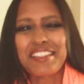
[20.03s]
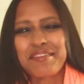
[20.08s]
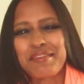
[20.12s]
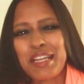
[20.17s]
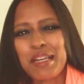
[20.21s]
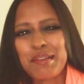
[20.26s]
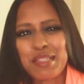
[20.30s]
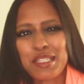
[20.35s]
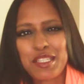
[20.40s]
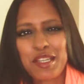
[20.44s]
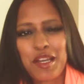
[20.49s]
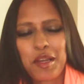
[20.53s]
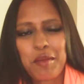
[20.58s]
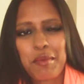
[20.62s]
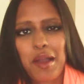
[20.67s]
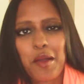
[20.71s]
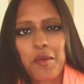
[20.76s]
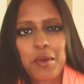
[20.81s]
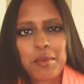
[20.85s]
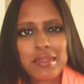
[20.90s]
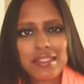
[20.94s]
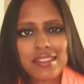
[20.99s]
Sometimes I talk
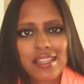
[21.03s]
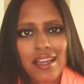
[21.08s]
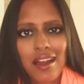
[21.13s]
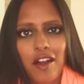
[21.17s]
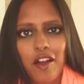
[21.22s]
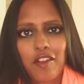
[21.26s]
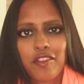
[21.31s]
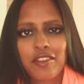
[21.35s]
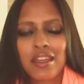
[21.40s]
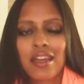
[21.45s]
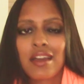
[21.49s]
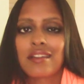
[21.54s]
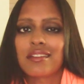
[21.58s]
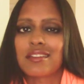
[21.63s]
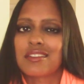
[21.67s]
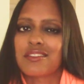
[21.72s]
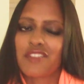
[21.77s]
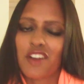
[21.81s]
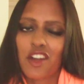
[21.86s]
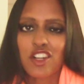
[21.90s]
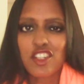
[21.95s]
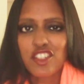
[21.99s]
about women's health
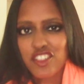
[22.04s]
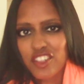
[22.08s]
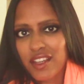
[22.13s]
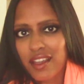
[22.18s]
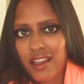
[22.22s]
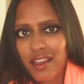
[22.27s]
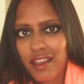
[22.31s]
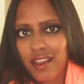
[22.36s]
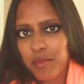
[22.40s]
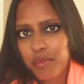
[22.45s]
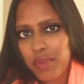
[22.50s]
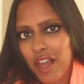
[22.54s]
dysfunction,